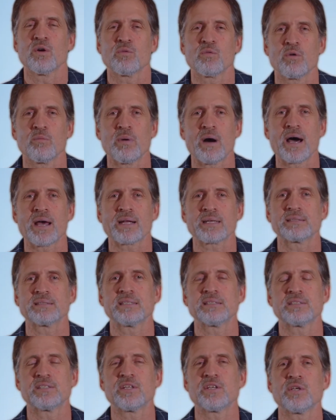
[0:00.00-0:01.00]
Robotics
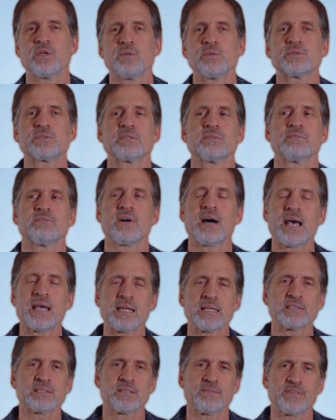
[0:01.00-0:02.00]
is the use of
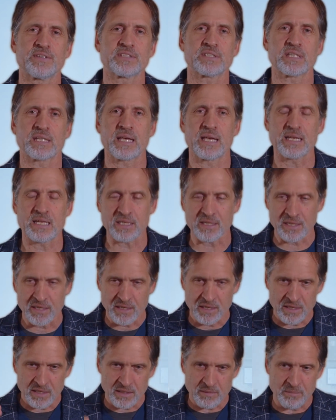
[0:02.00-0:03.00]
highly sophisticated
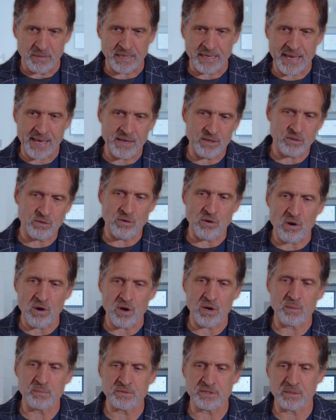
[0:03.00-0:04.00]
mechanical
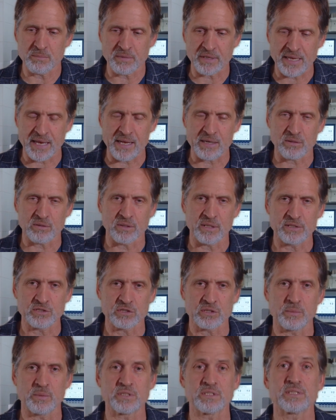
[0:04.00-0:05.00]
arms and mechanical
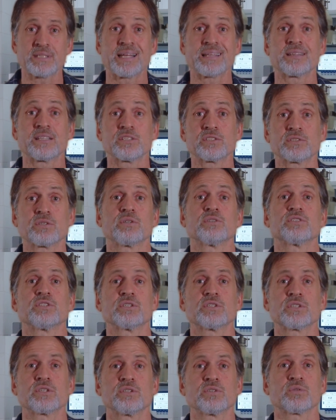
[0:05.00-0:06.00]
instruments that the
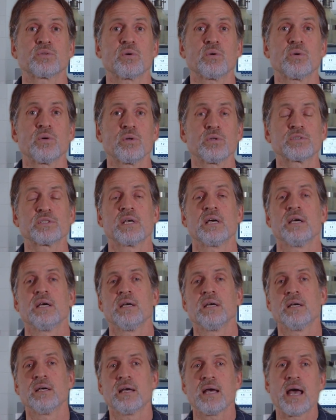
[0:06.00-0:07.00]
surgeon controls
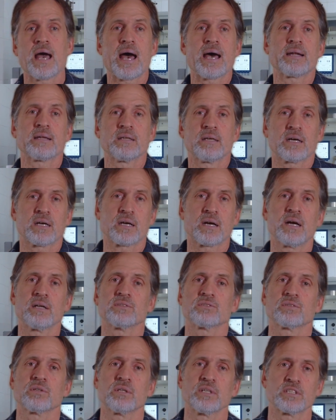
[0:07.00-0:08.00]
at a
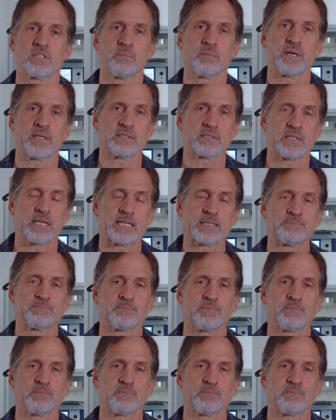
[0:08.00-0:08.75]
console at the bedside.